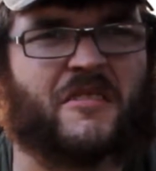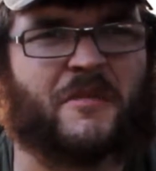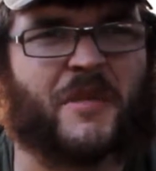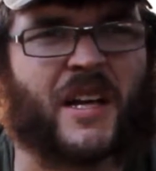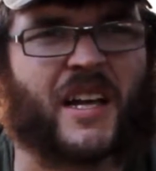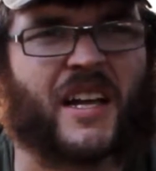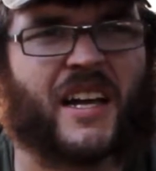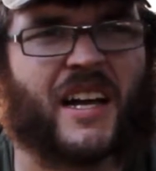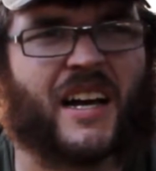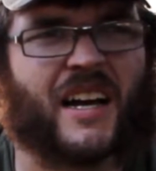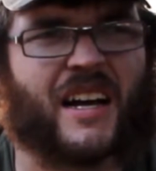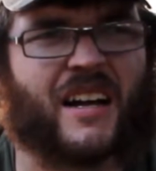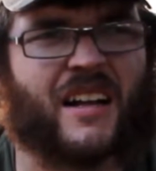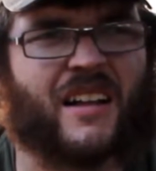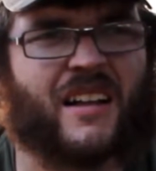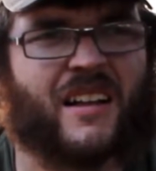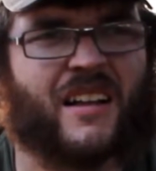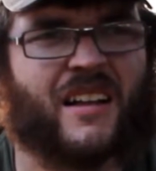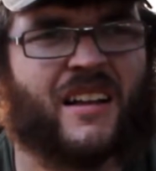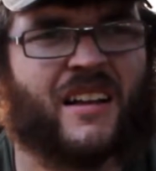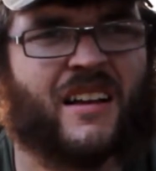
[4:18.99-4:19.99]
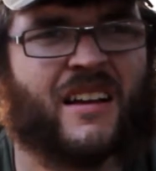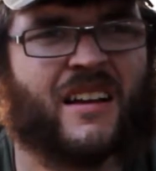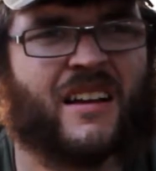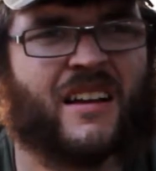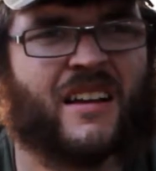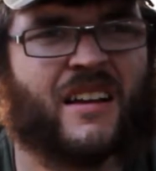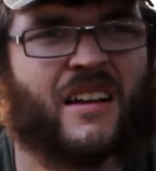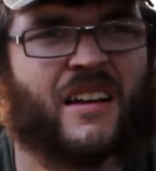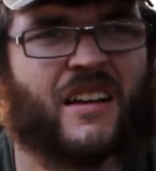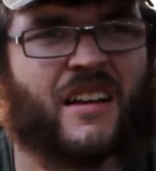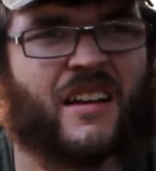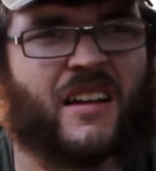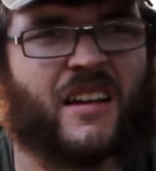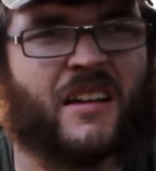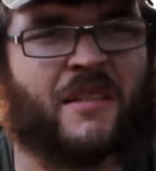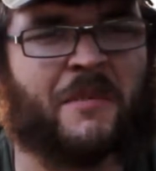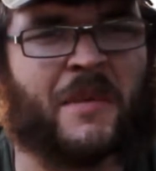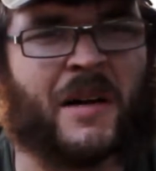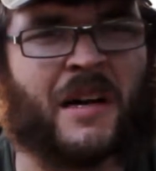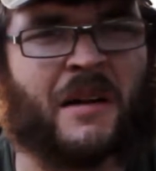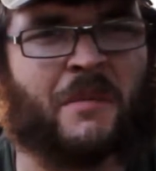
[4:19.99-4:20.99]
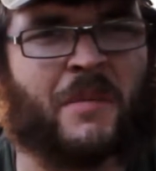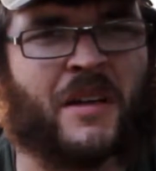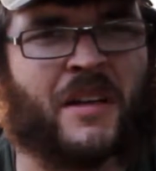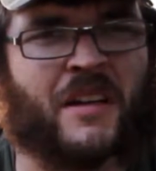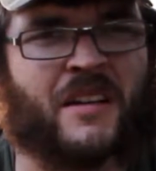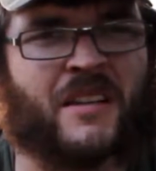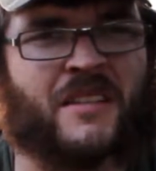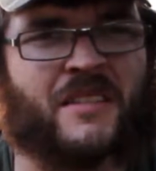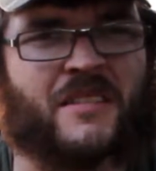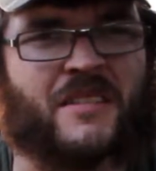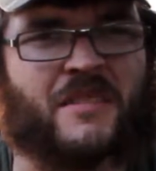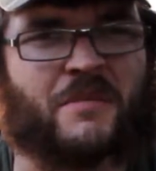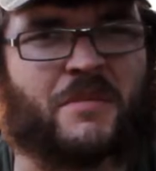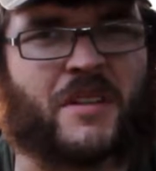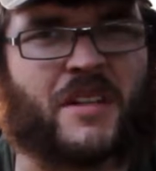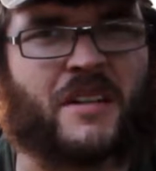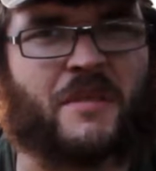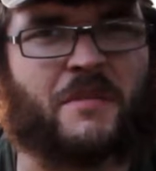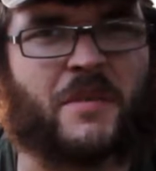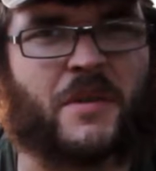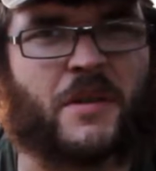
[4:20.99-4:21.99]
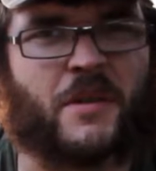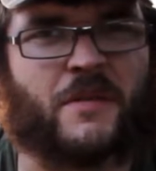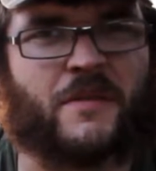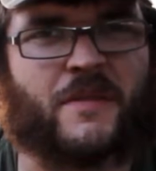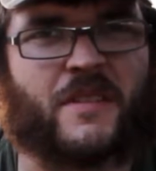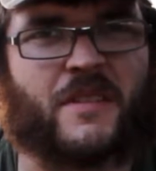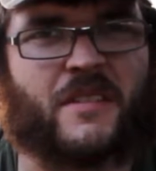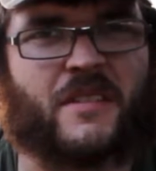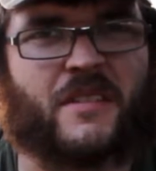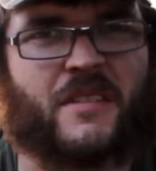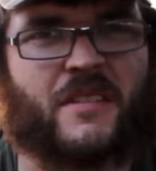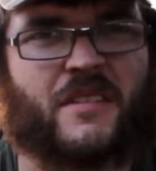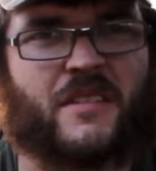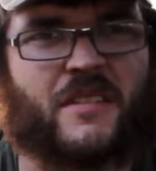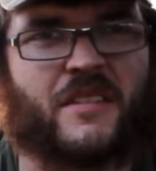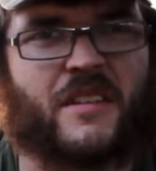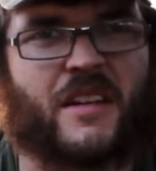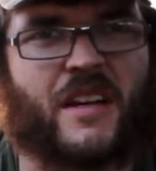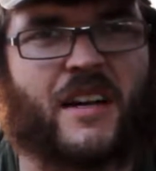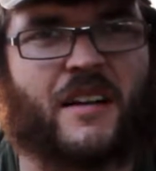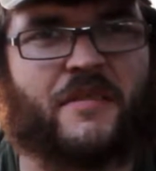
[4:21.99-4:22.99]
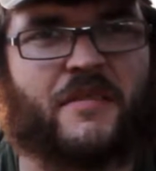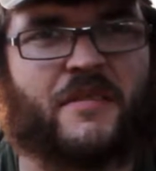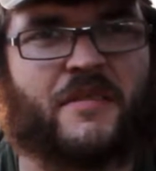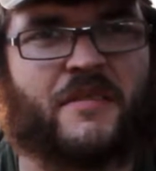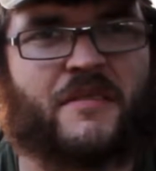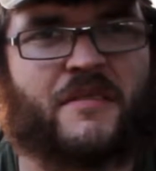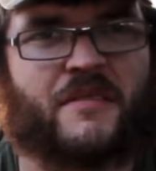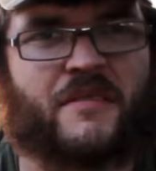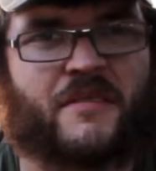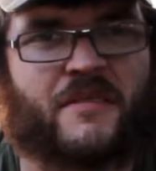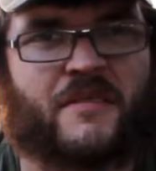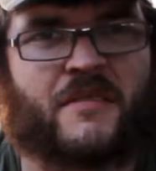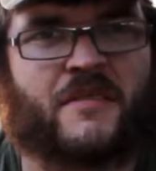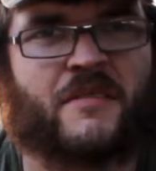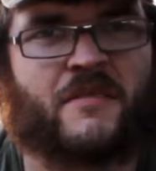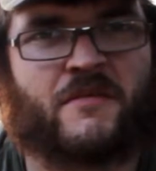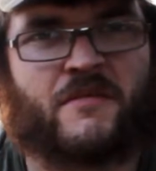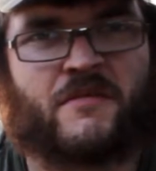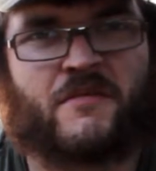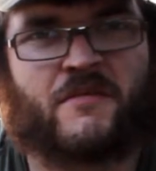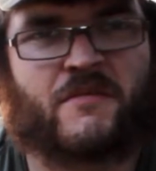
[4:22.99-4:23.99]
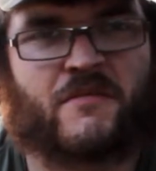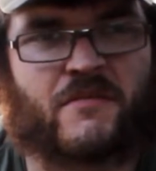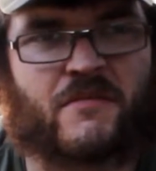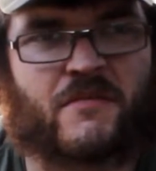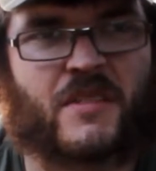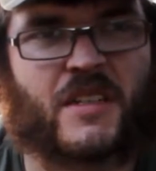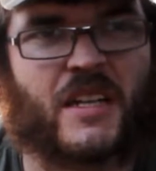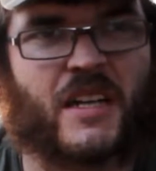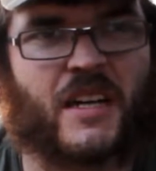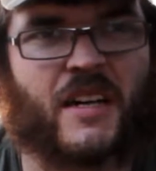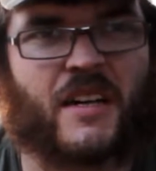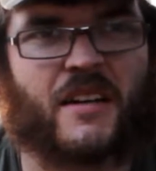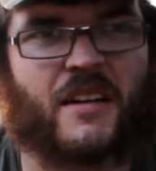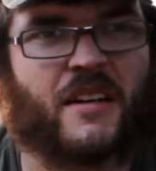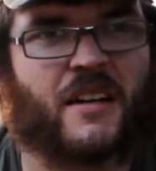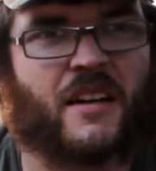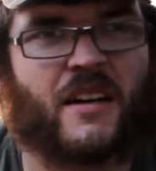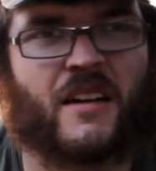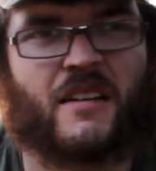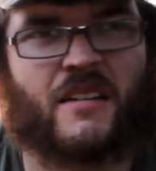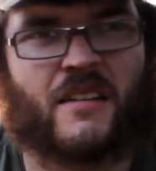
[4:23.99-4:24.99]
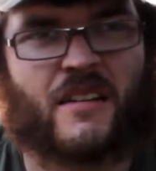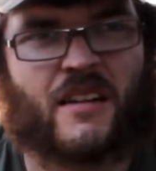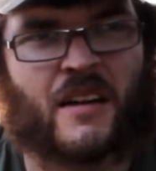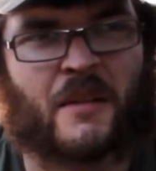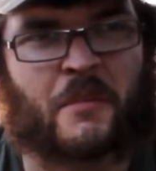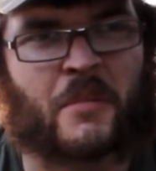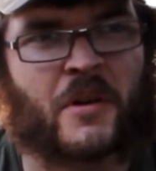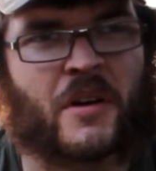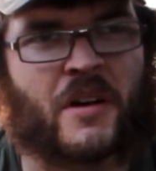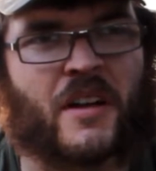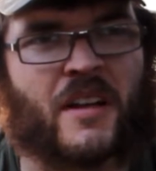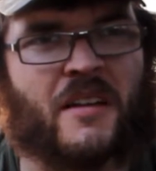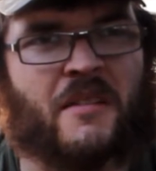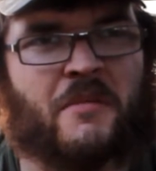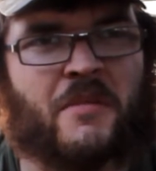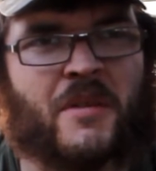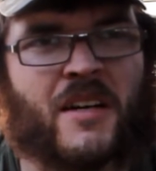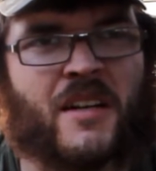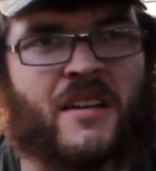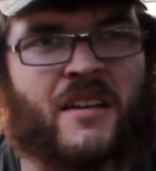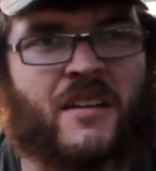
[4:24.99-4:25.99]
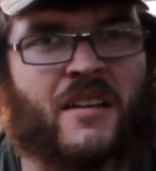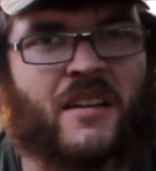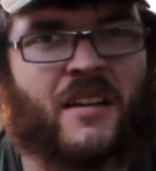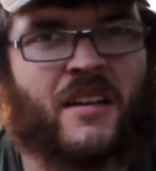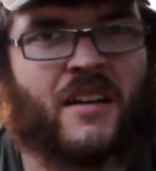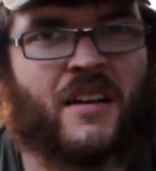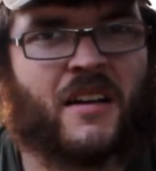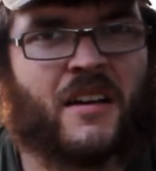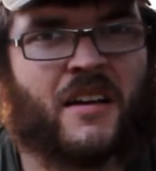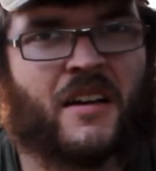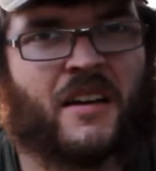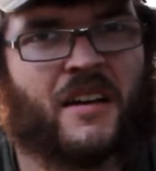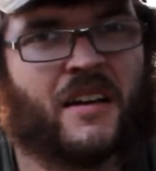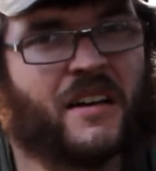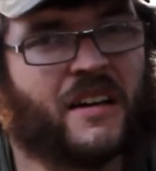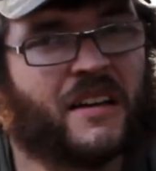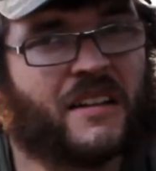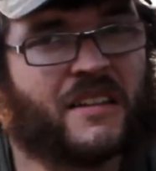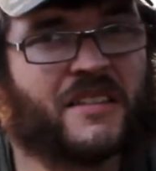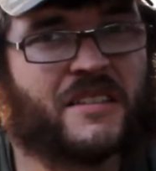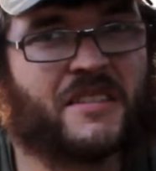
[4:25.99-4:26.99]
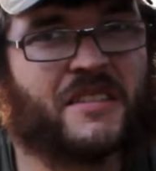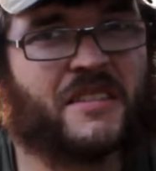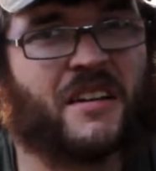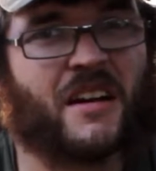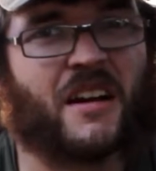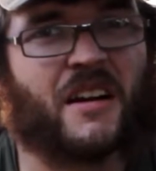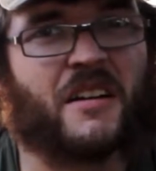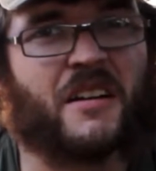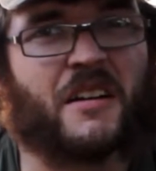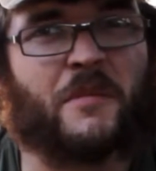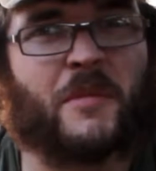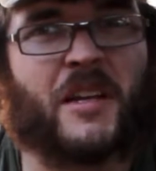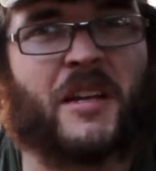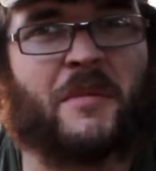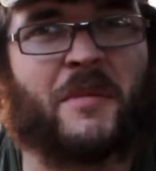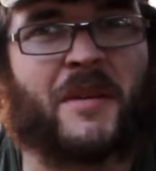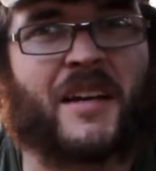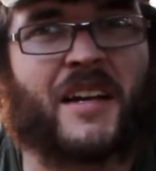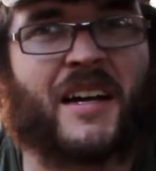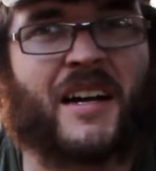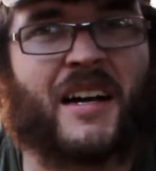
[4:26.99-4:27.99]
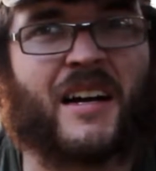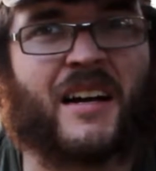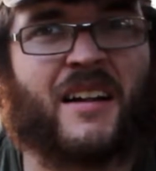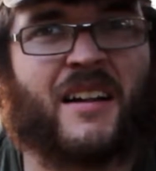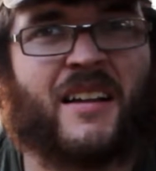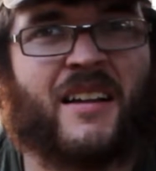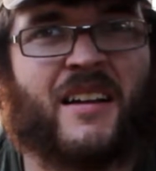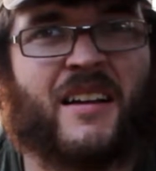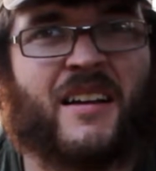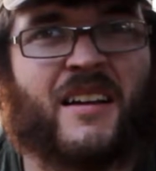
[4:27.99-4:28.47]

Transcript: A Bacal, in my opinion, is a pretty proven, tough gun. Not pretty, but it's hard to beat a Bacal.